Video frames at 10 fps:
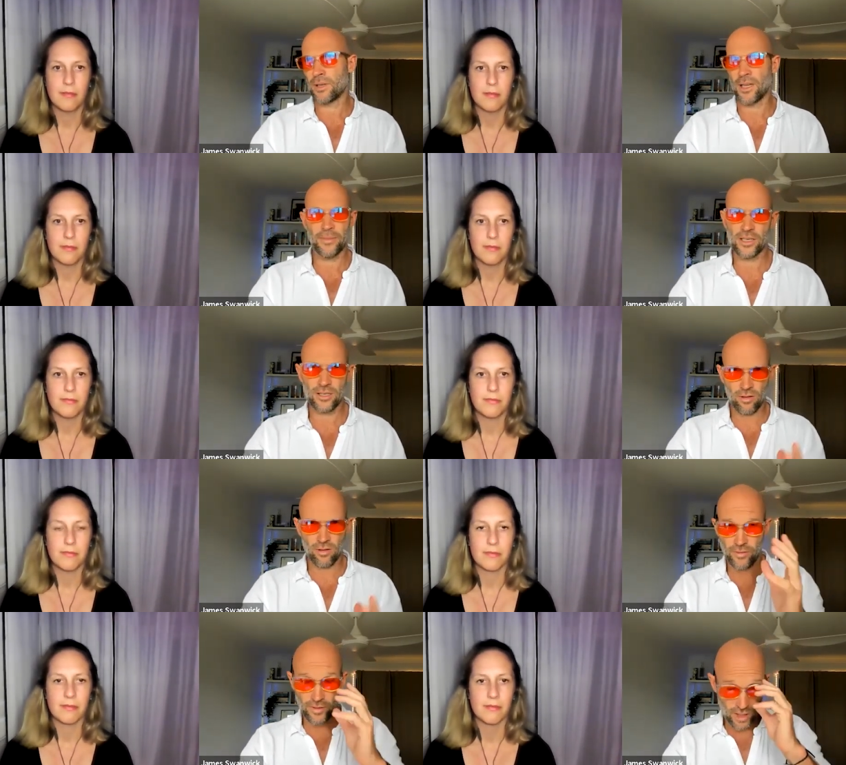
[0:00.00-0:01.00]
Speaker 1: but let me just throw
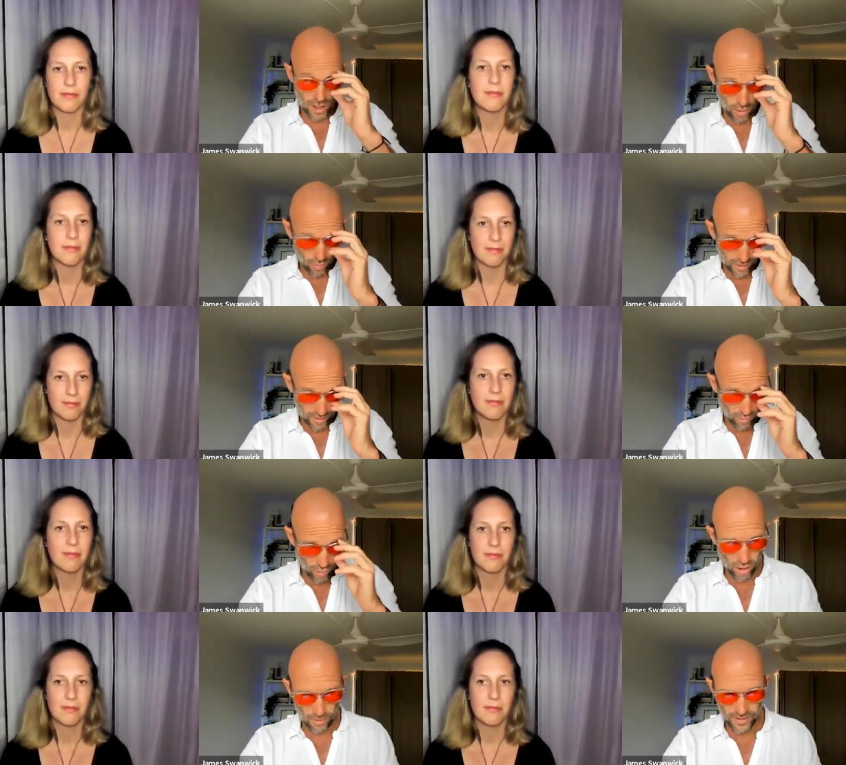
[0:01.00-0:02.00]
it over to you. What are the more
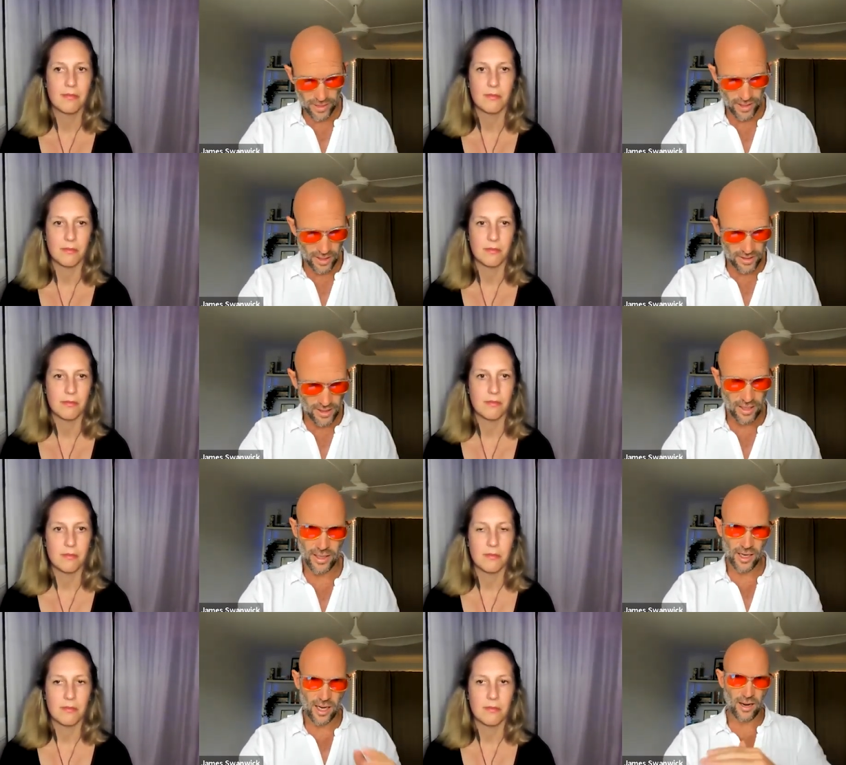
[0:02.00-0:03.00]
common things that,
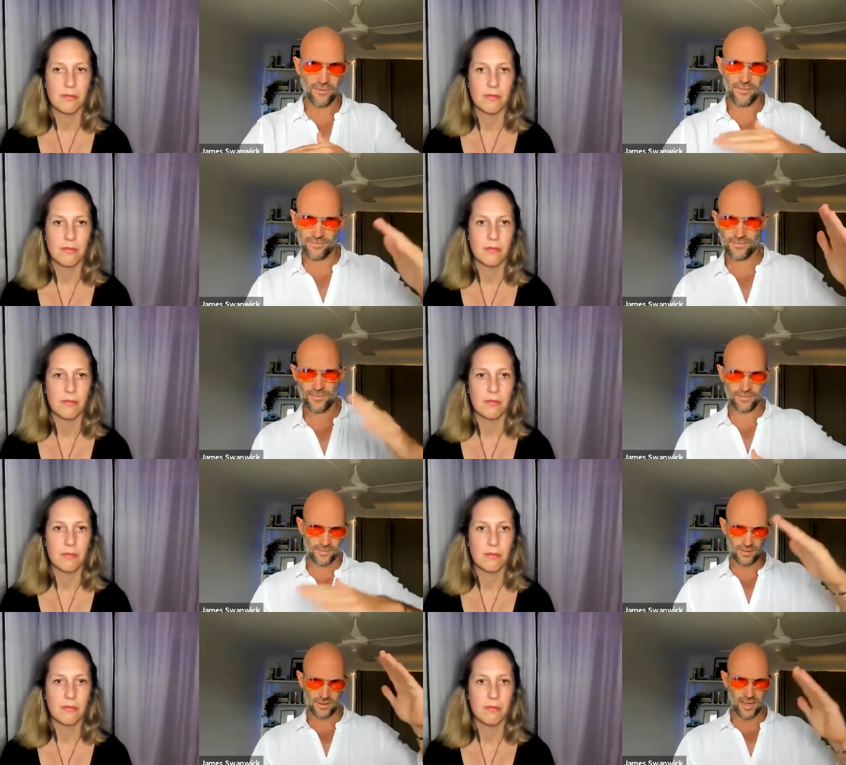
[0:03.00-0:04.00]
that kind of
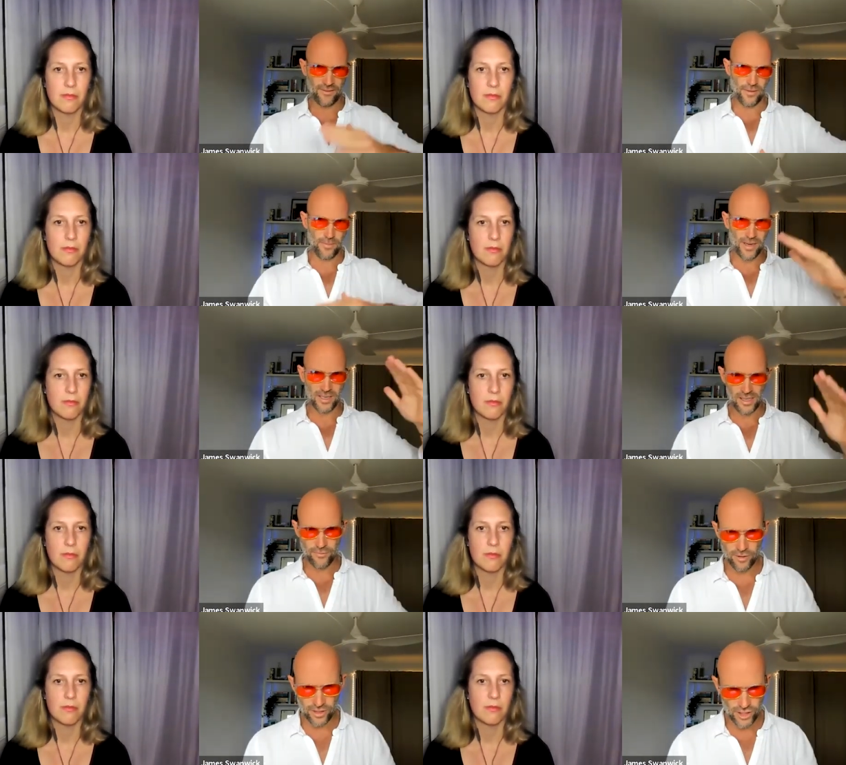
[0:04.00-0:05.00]
have the biggest
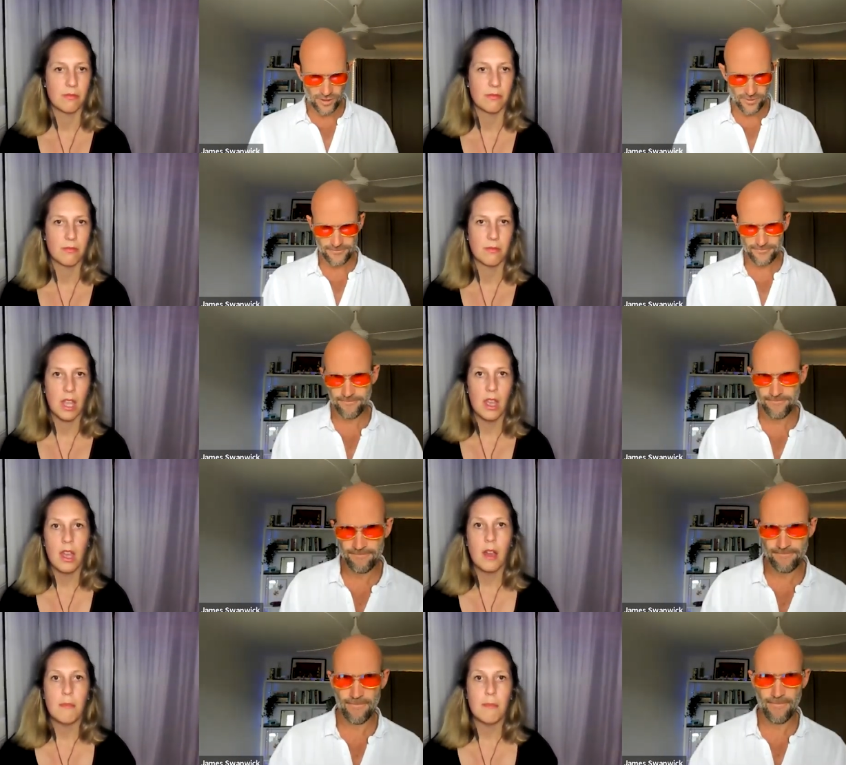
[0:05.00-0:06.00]
leverage?
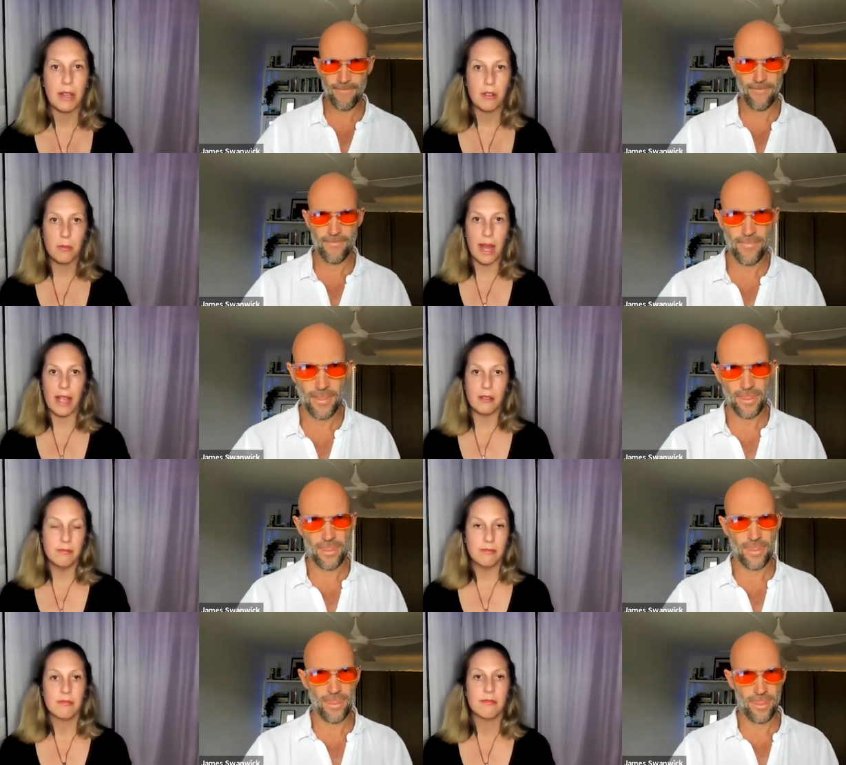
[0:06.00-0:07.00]
Speaker 2: Microbiome.
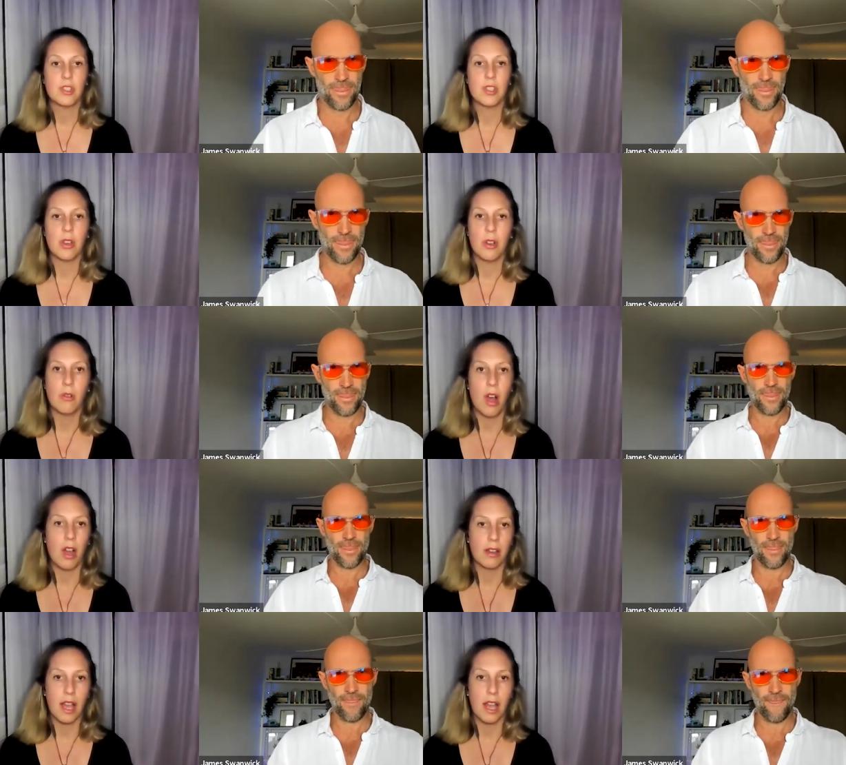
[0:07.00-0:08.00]
So
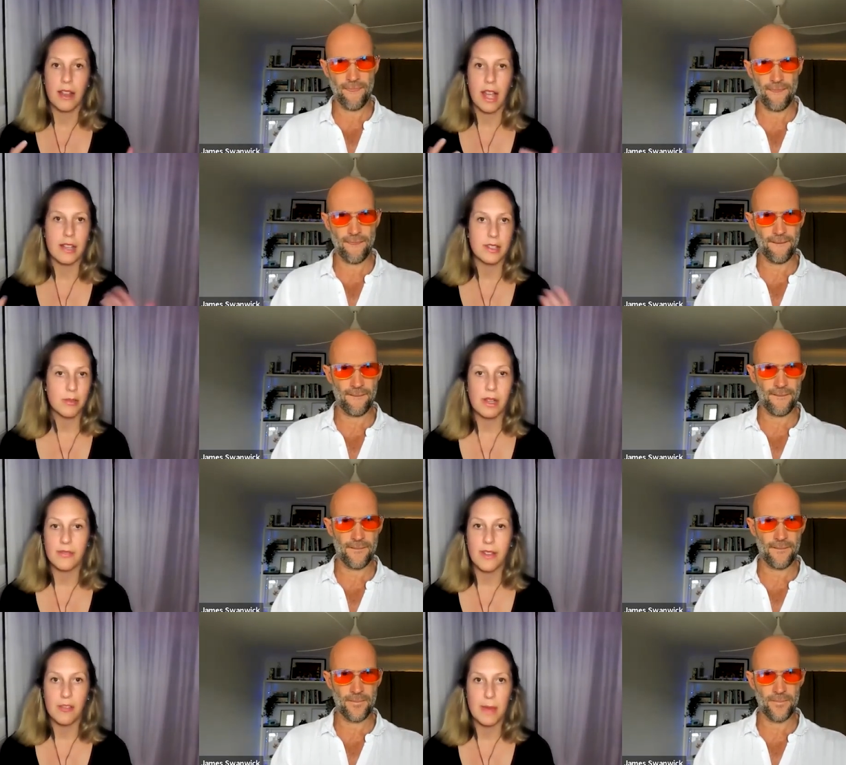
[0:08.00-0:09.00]
our gut has three to
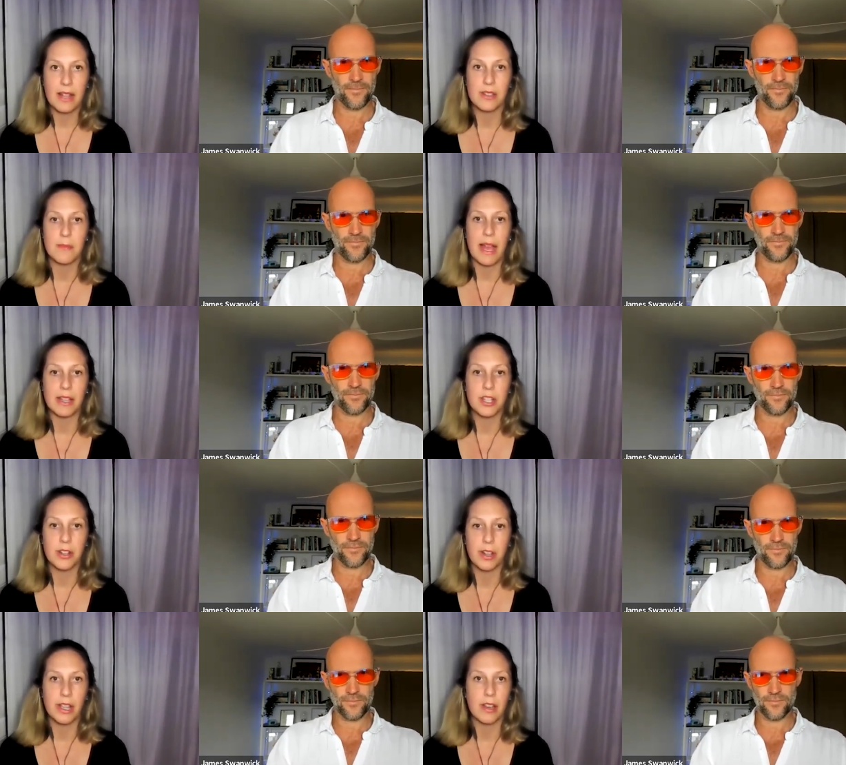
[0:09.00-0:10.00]
five pounds of
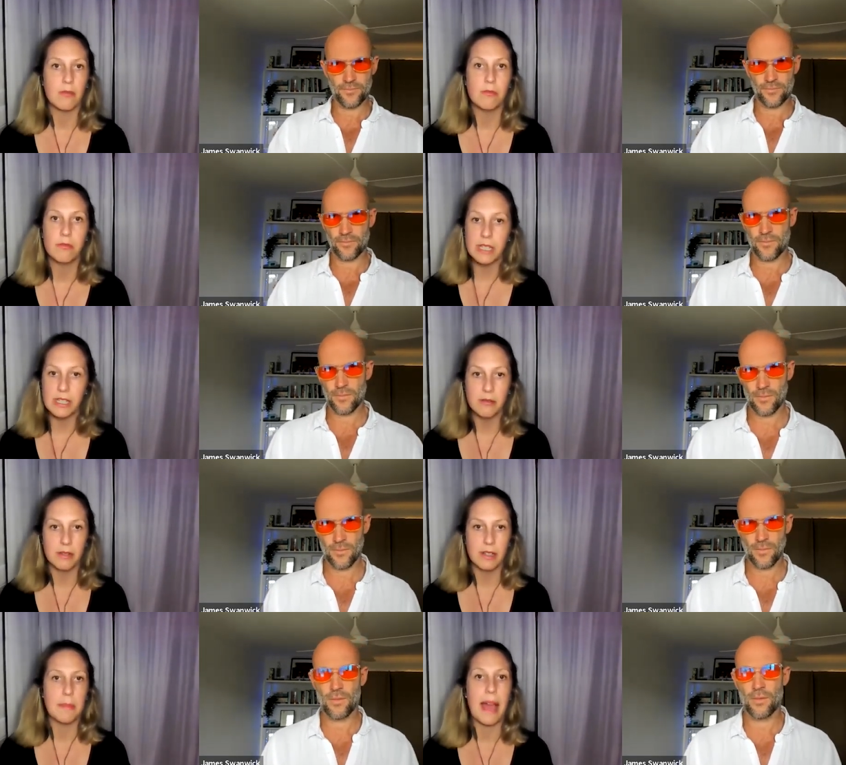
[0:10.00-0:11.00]
bacteria, really,
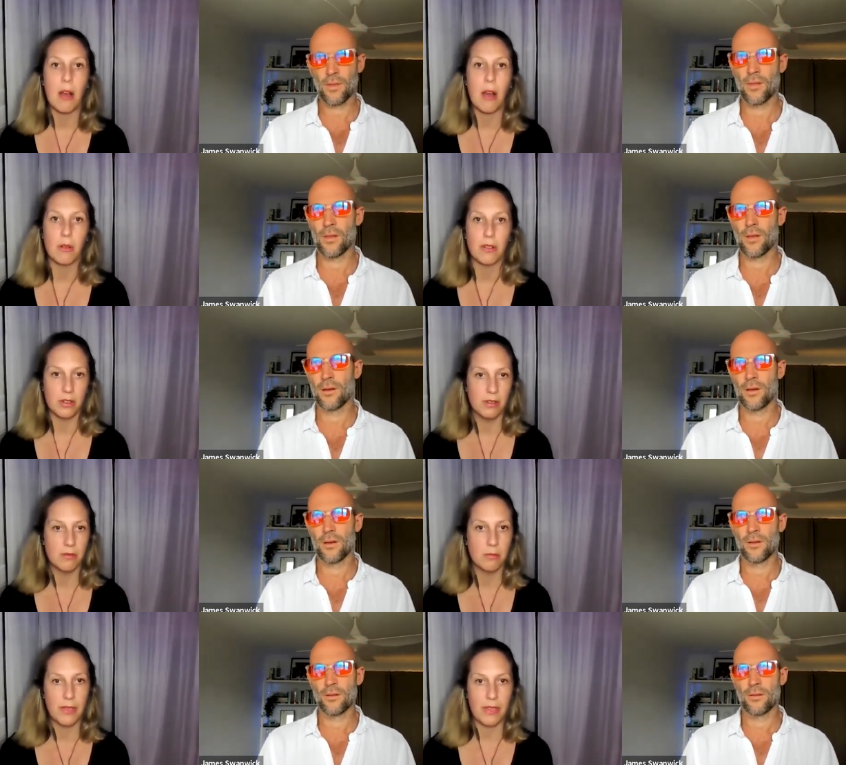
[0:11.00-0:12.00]
really powerful with